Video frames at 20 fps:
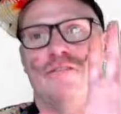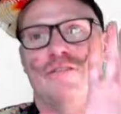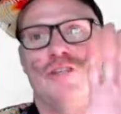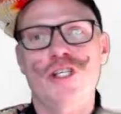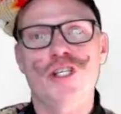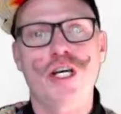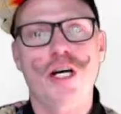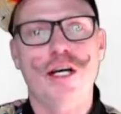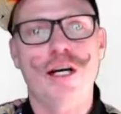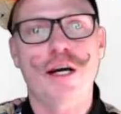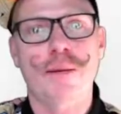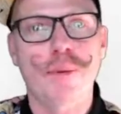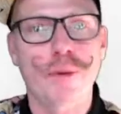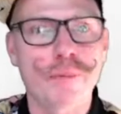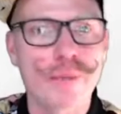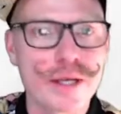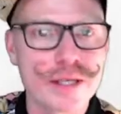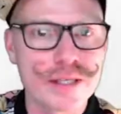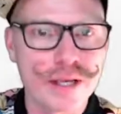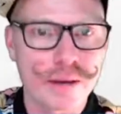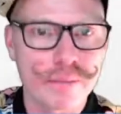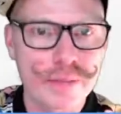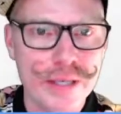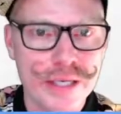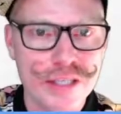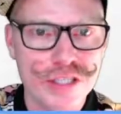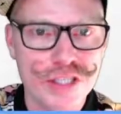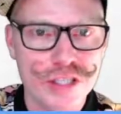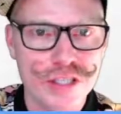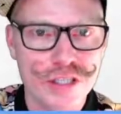to chuck up on my
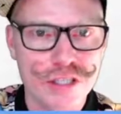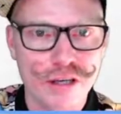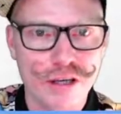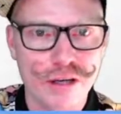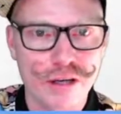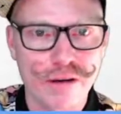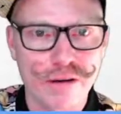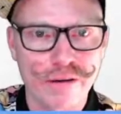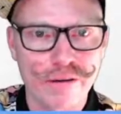zombies just to,